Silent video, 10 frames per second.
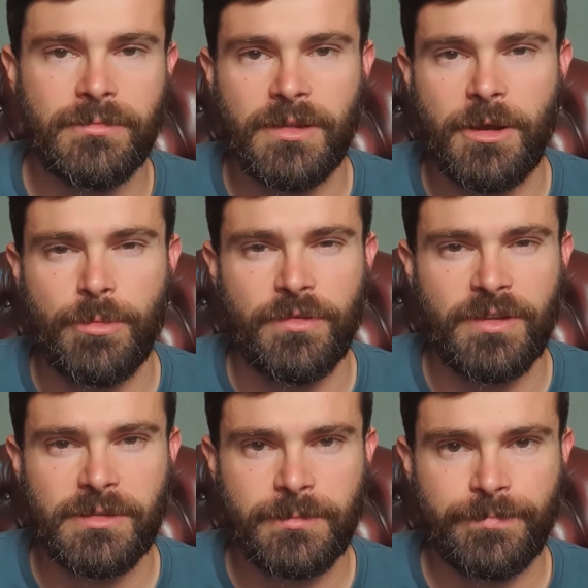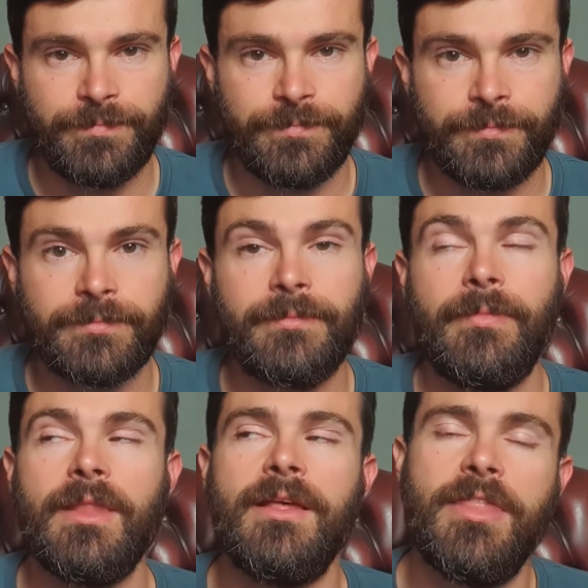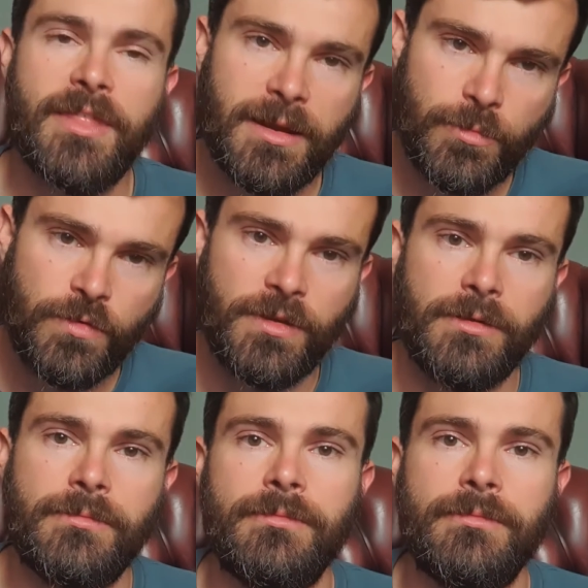they're not perfect. Then move on.